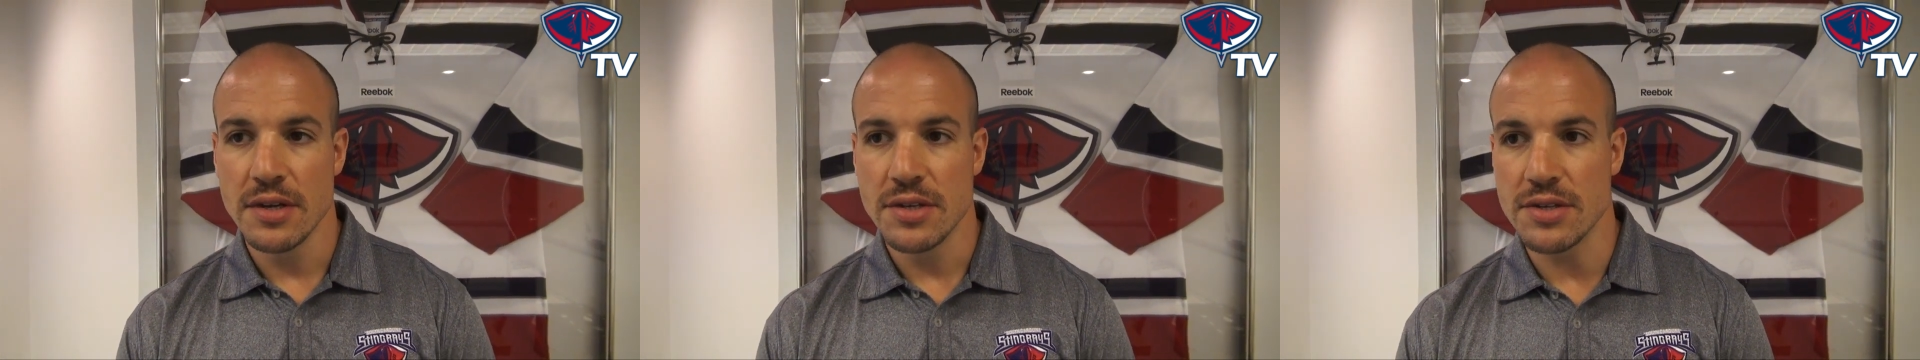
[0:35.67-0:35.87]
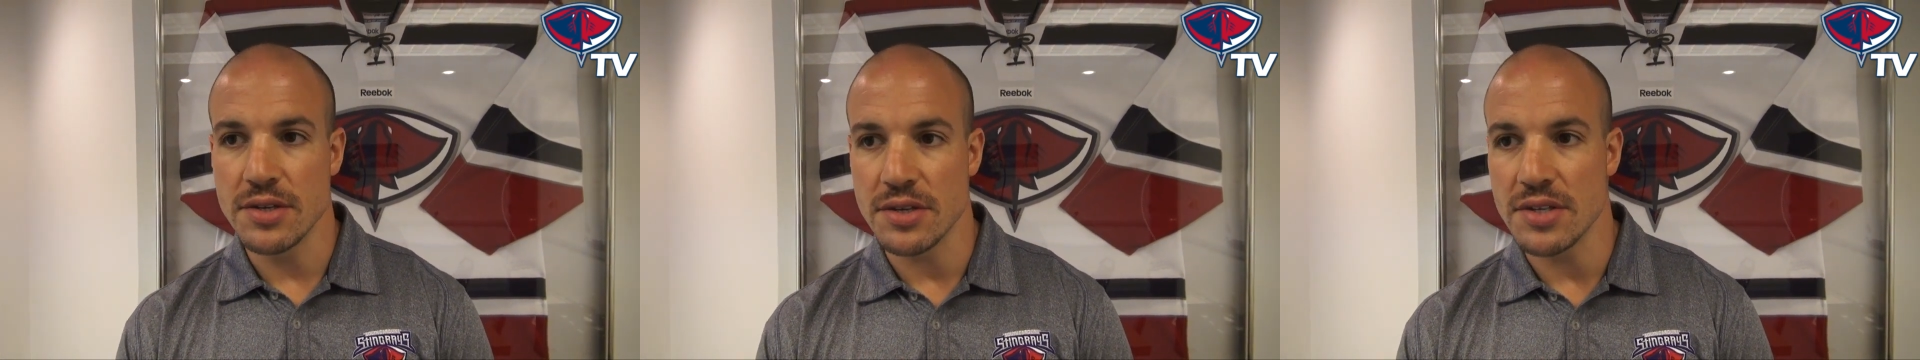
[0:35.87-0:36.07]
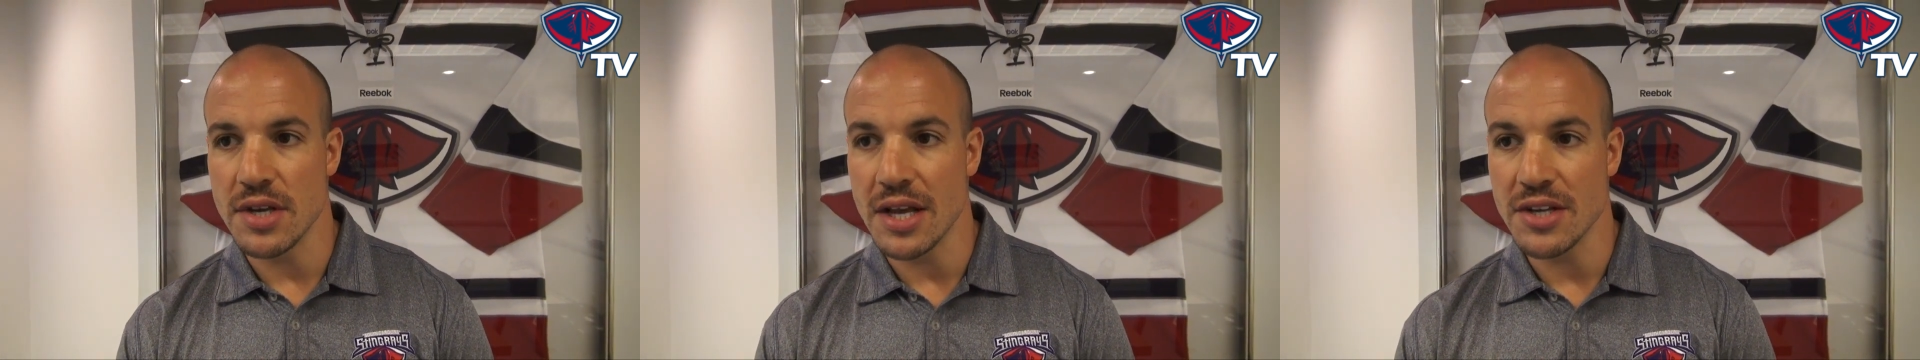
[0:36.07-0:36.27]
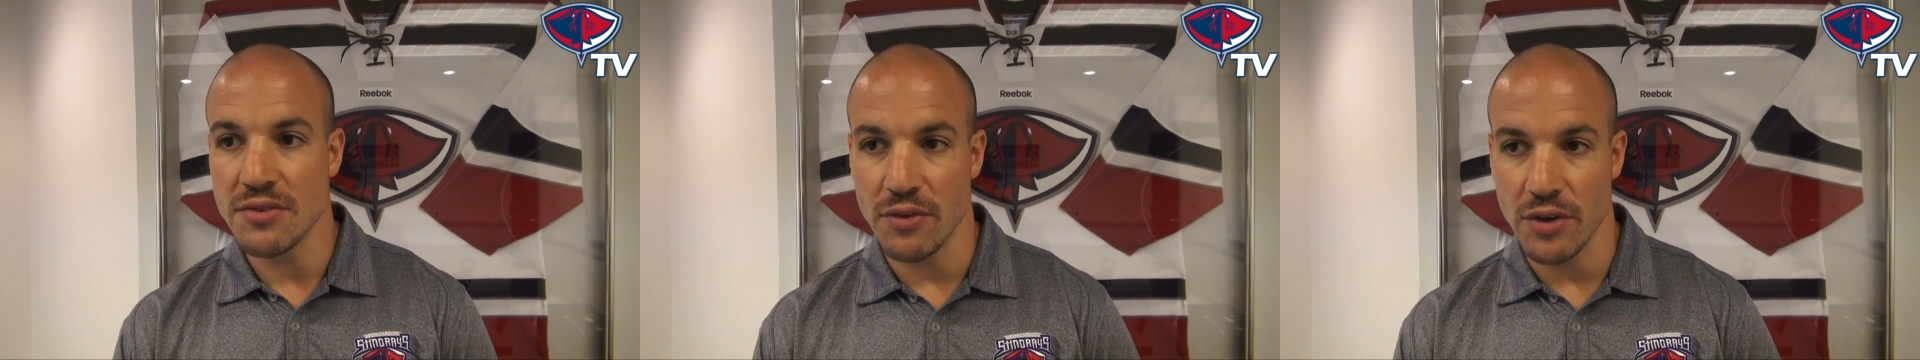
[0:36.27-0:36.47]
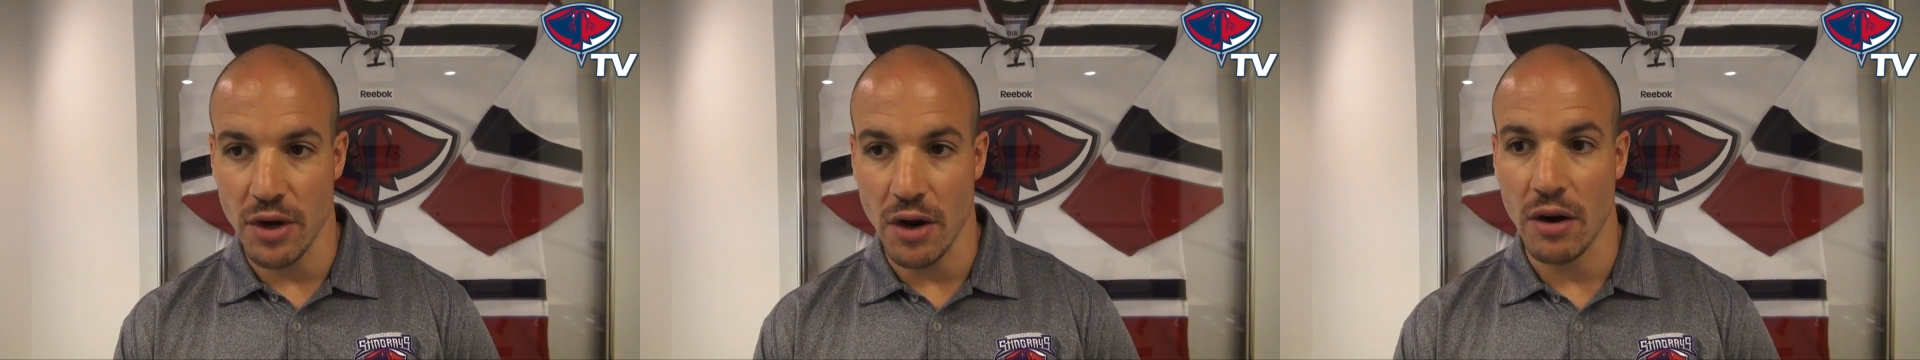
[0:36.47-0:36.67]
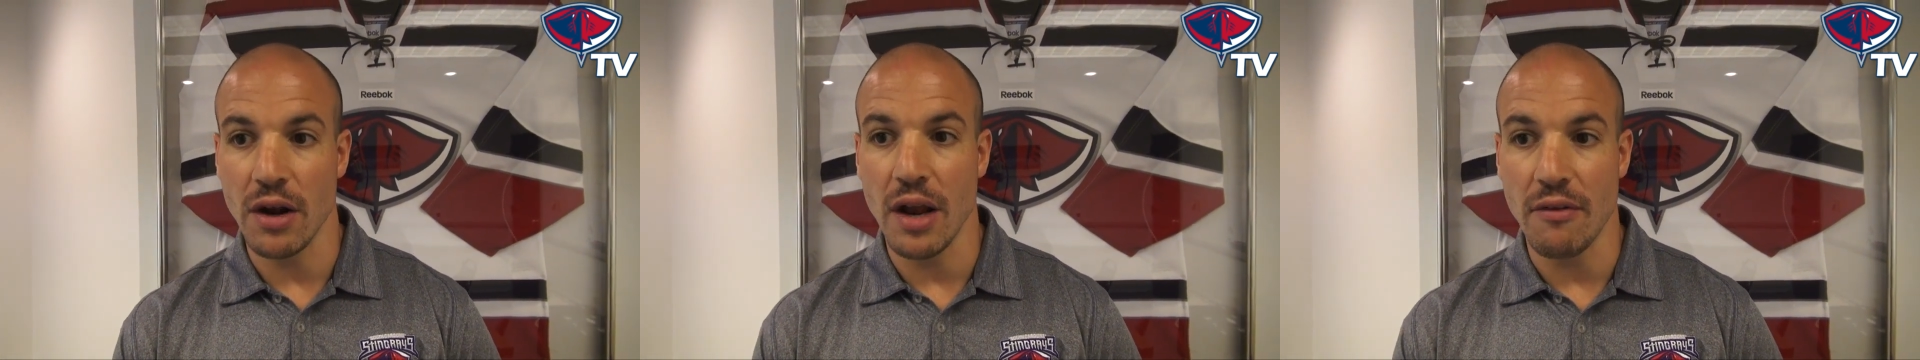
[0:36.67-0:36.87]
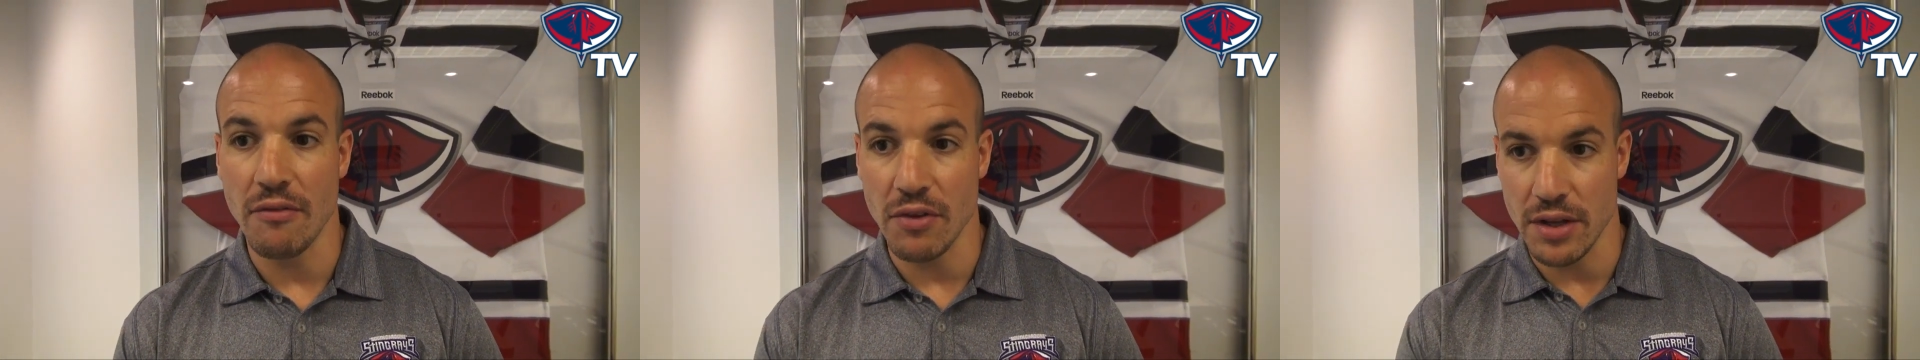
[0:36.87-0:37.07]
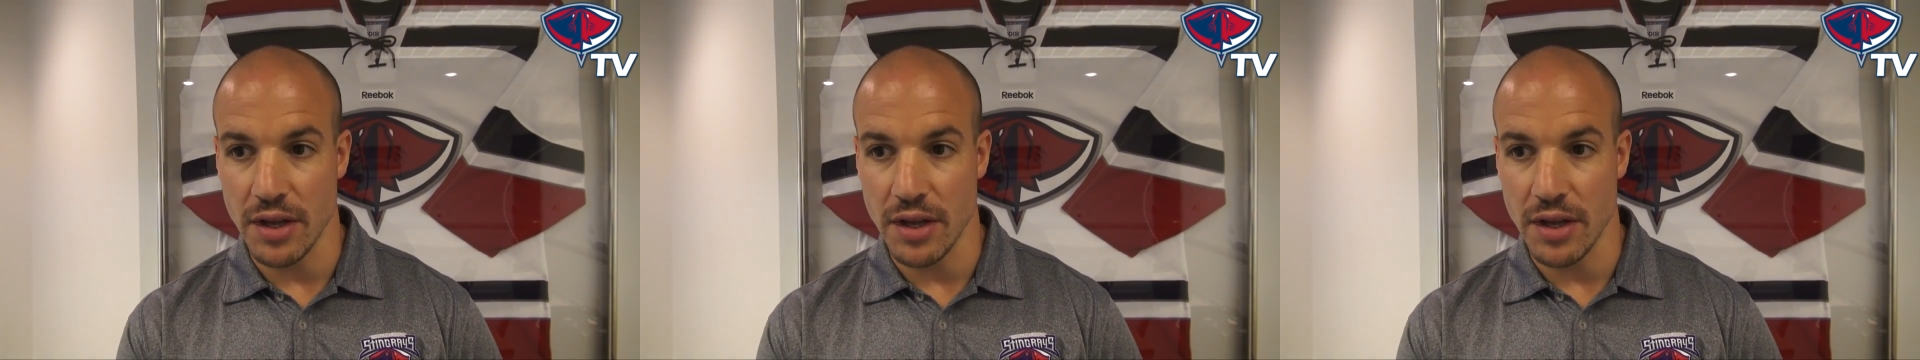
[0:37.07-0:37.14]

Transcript: successful at our level.